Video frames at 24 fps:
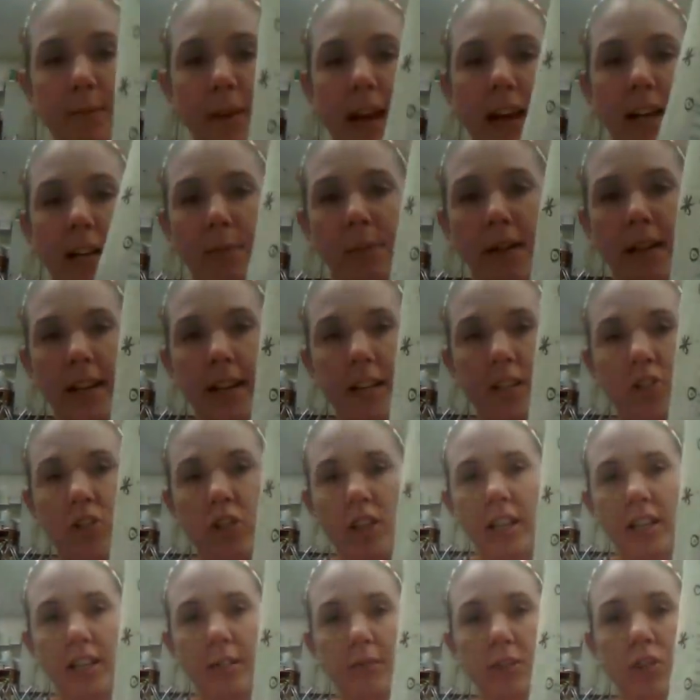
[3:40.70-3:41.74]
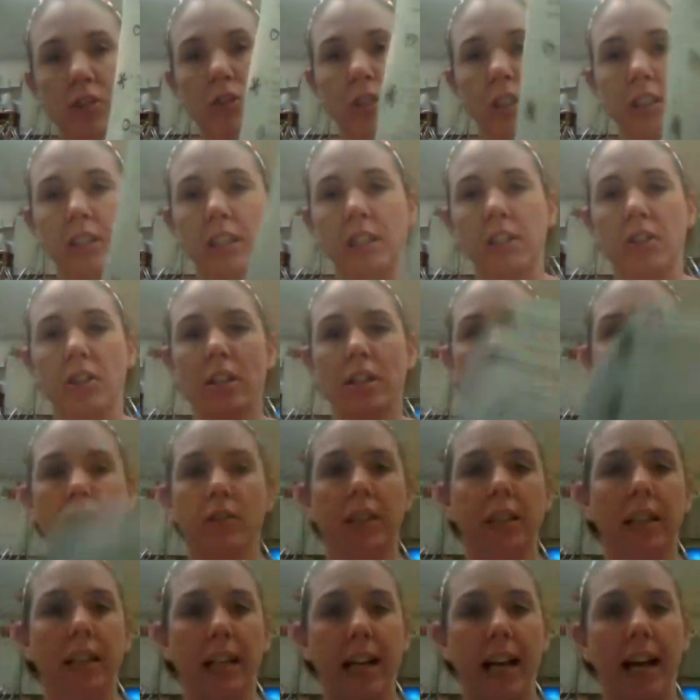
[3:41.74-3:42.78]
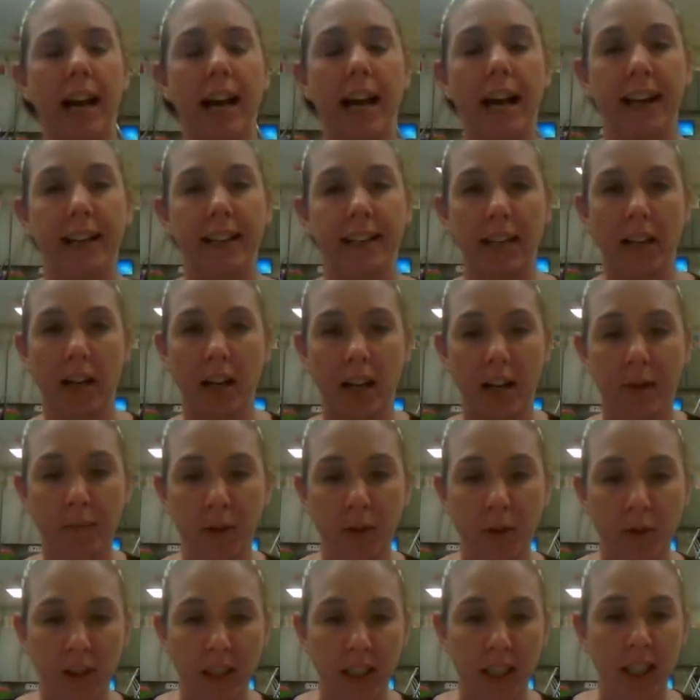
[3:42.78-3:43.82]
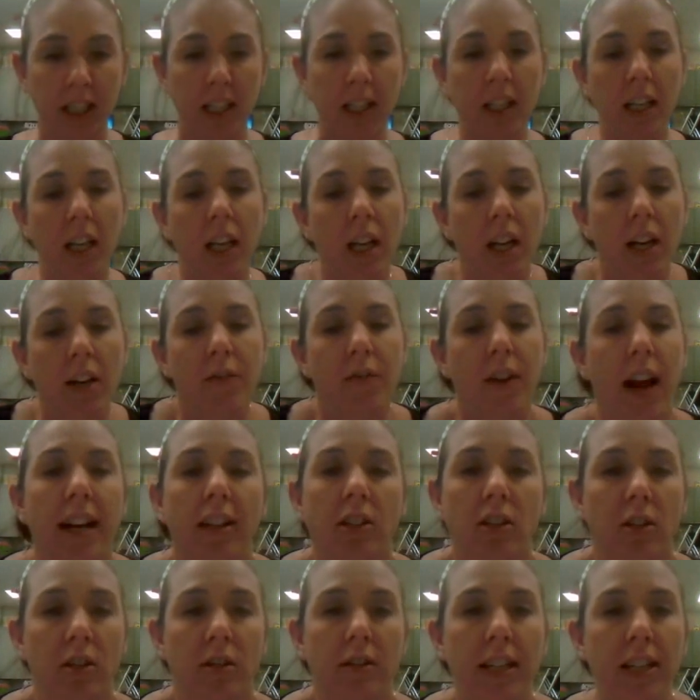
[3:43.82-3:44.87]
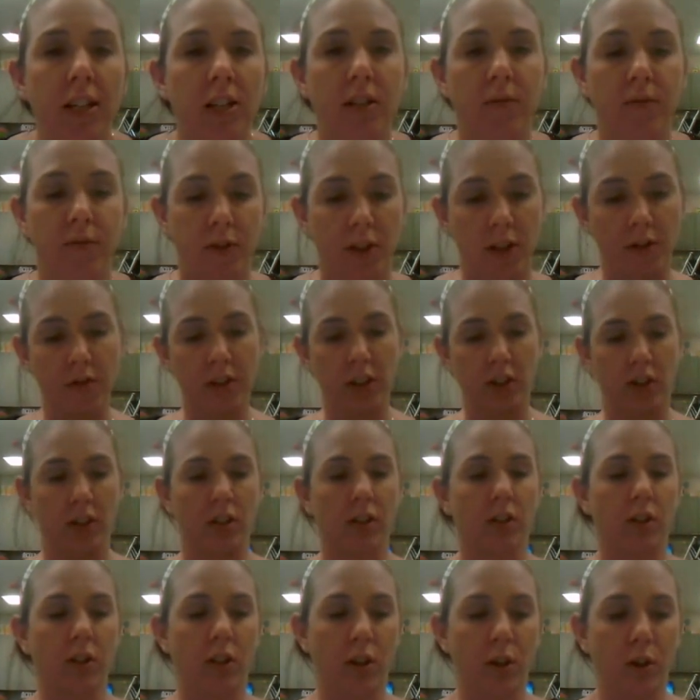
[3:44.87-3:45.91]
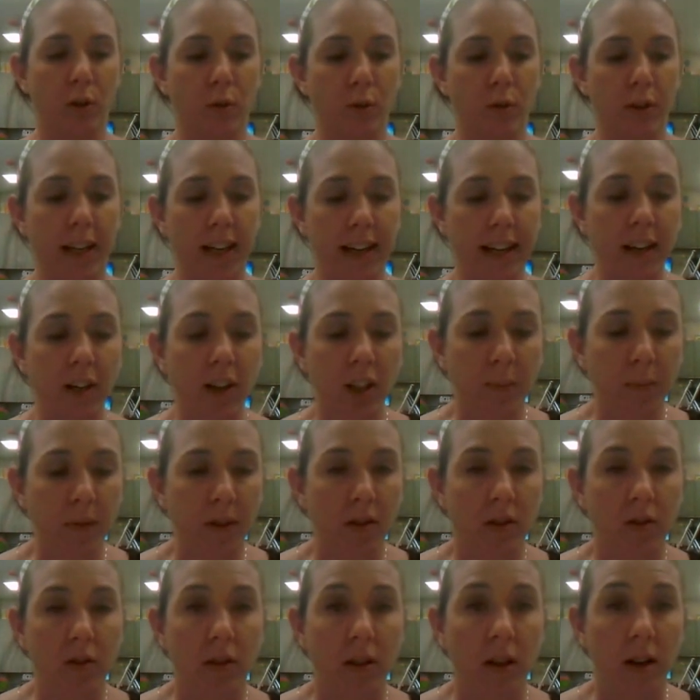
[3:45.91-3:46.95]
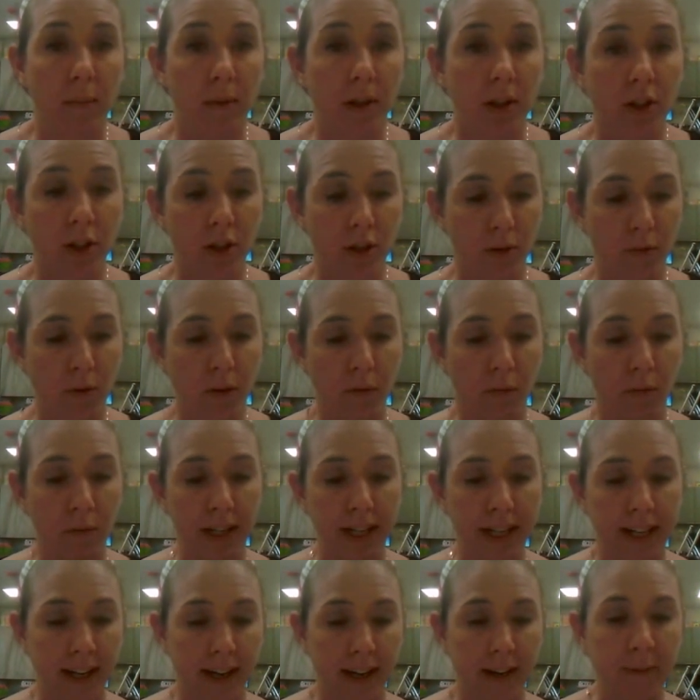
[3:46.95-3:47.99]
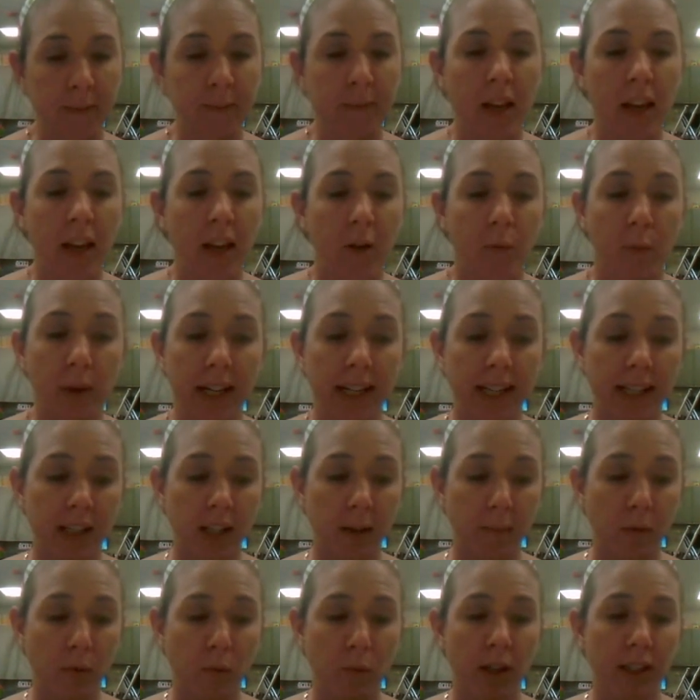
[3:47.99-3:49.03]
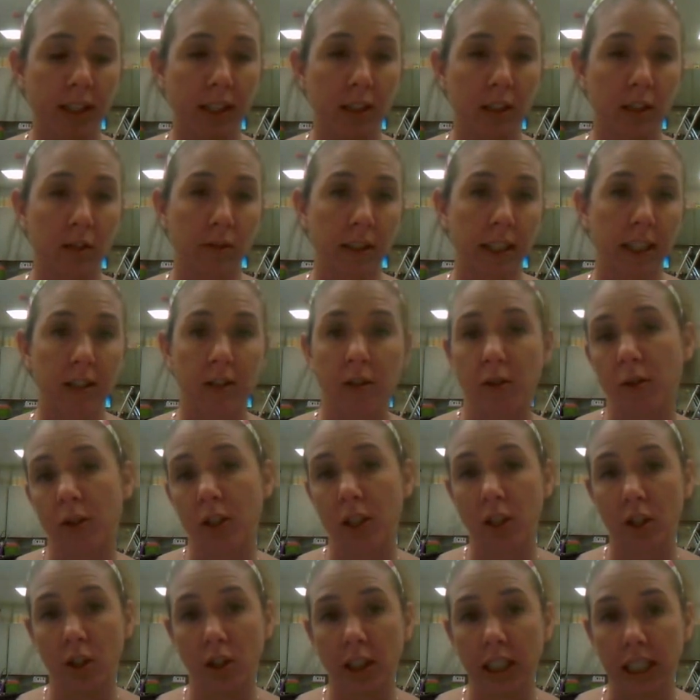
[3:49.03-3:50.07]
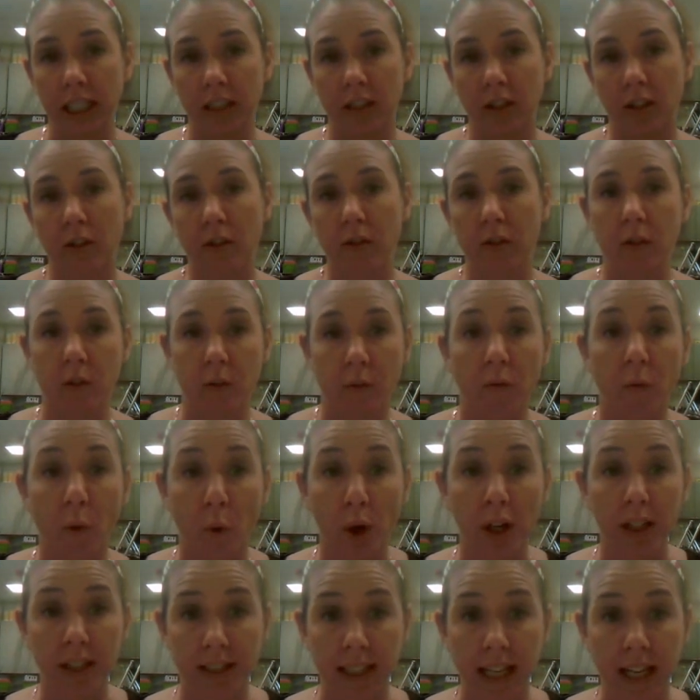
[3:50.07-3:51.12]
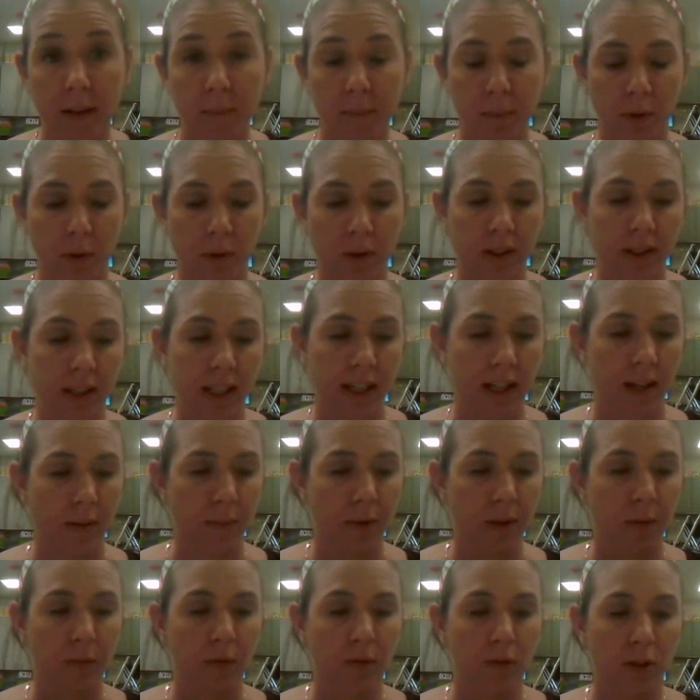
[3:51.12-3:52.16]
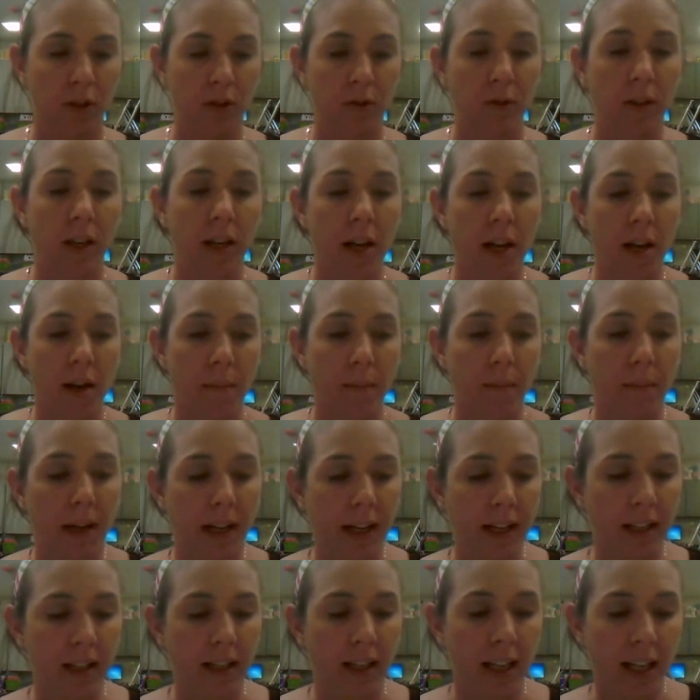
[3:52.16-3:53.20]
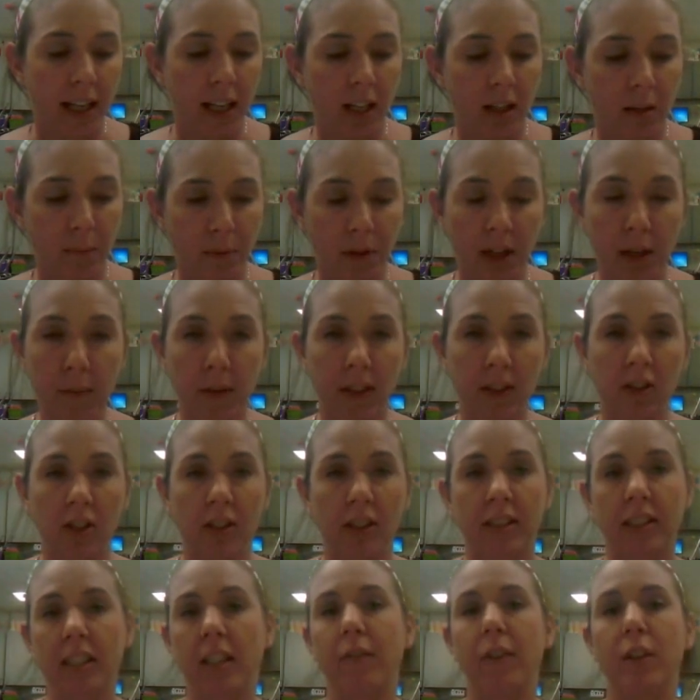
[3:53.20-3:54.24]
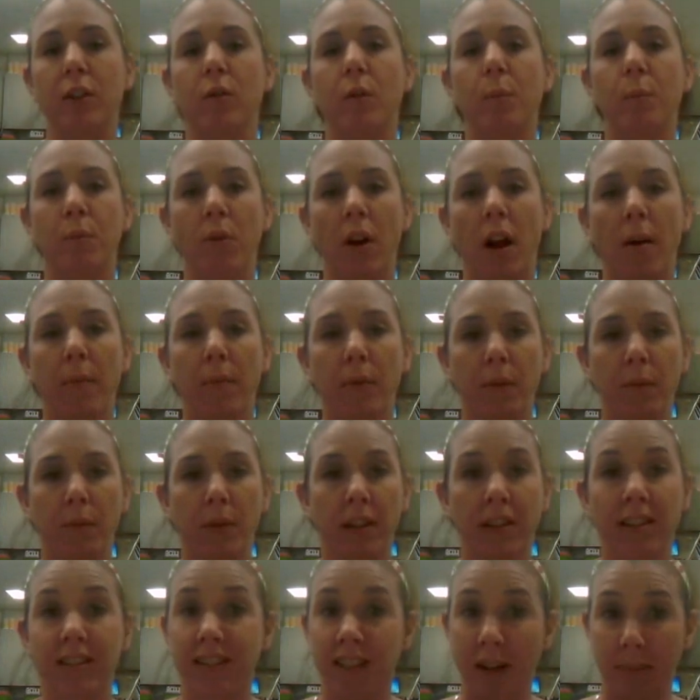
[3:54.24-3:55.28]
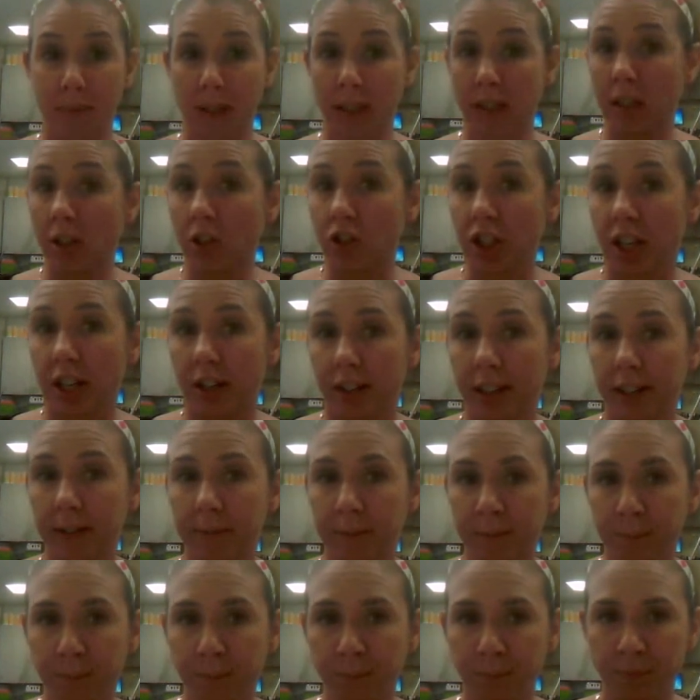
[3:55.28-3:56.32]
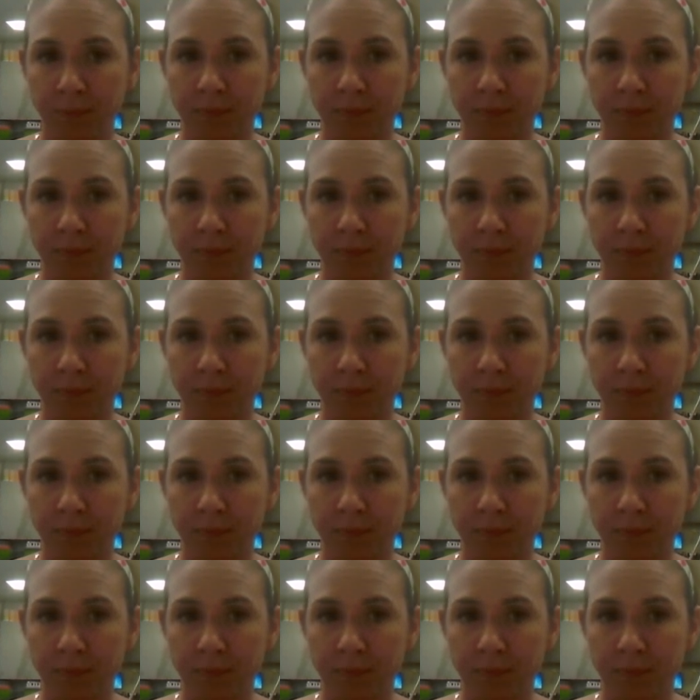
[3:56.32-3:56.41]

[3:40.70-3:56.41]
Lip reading: back page, and it was strictly just looking at using fraction notation for division. So they are supposed to do number 2 with Rita. We did number 1 and 3, so you could look at those for examples to help them through. But it pretty much is giving you a problem with something they're sharing,